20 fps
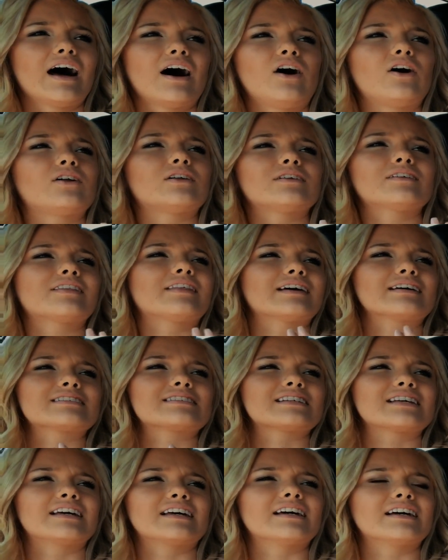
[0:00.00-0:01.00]
all things
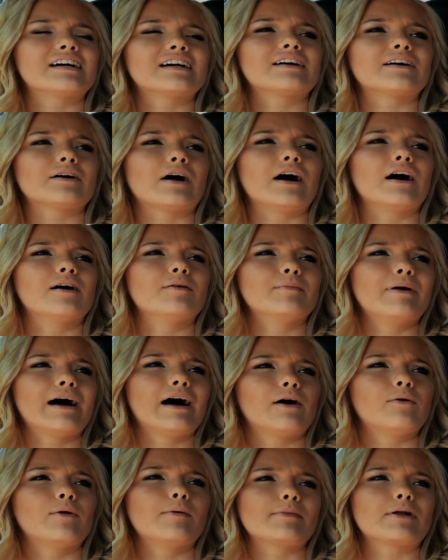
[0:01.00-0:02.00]
like
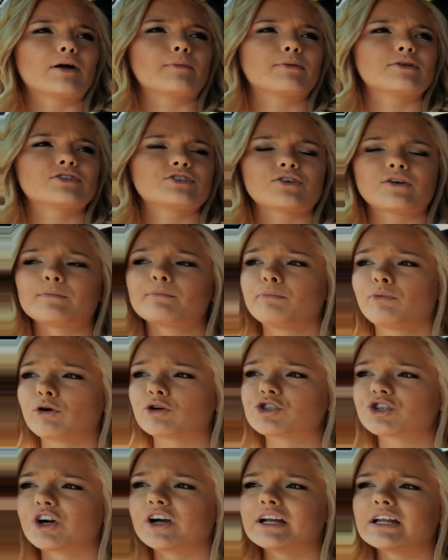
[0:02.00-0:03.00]
how women are
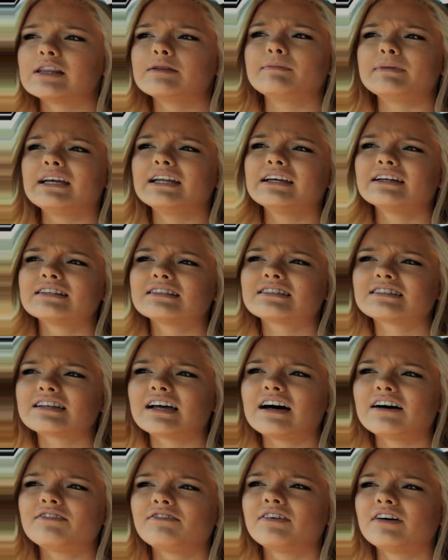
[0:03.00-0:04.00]
portrayed in the media and
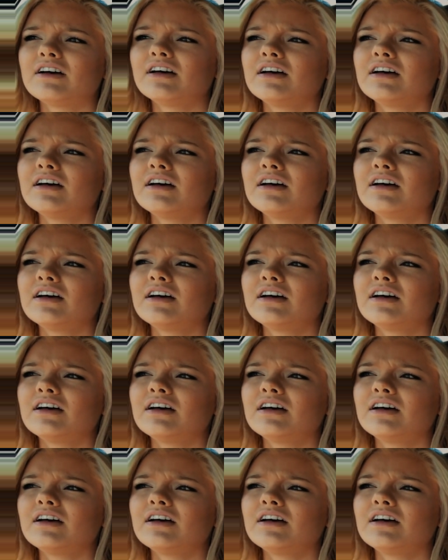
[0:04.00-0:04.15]
stuff.